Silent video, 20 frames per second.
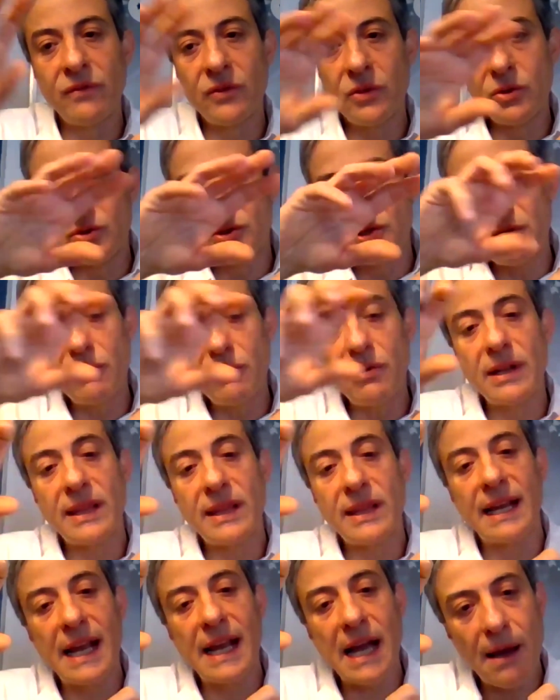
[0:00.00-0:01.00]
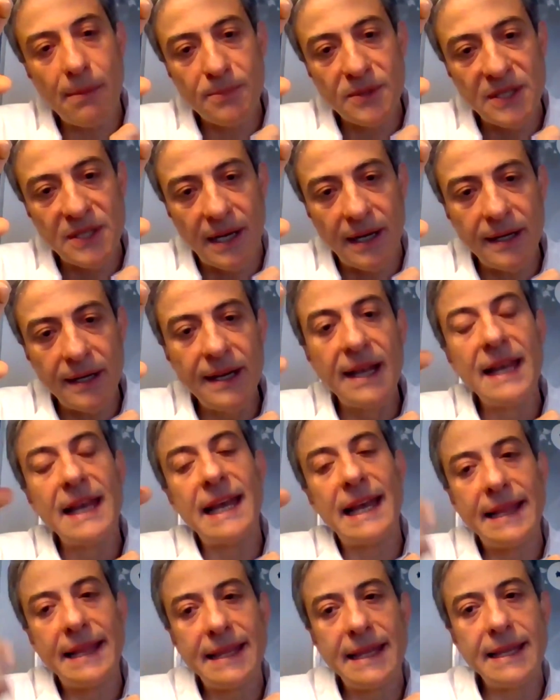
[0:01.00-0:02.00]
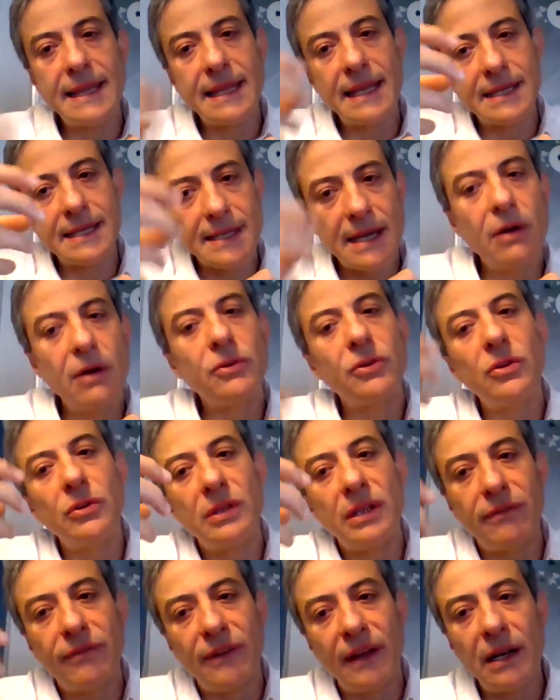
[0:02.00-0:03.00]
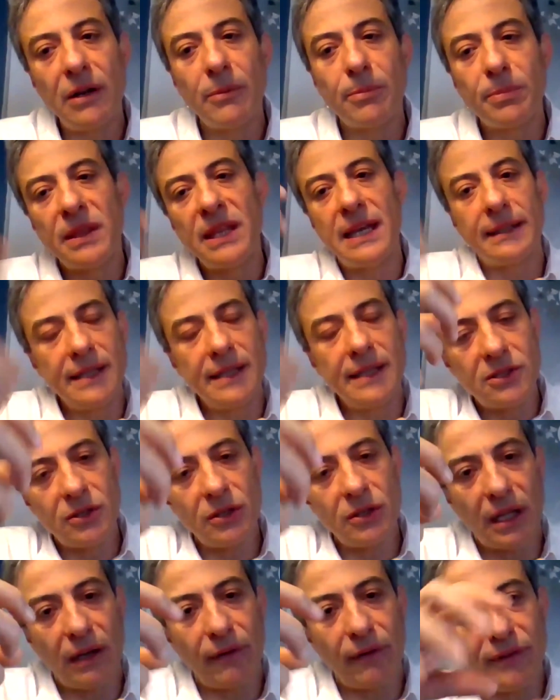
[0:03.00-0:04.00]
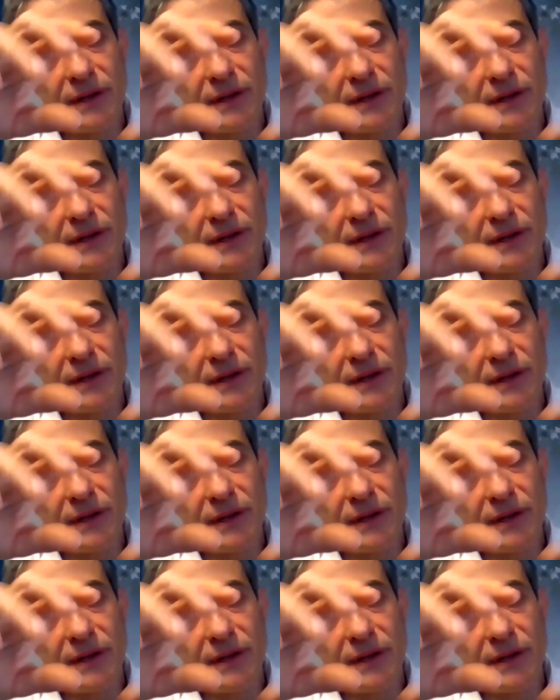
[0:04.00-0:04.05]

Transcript: You see where the gaps are, and then that's how you develop the additional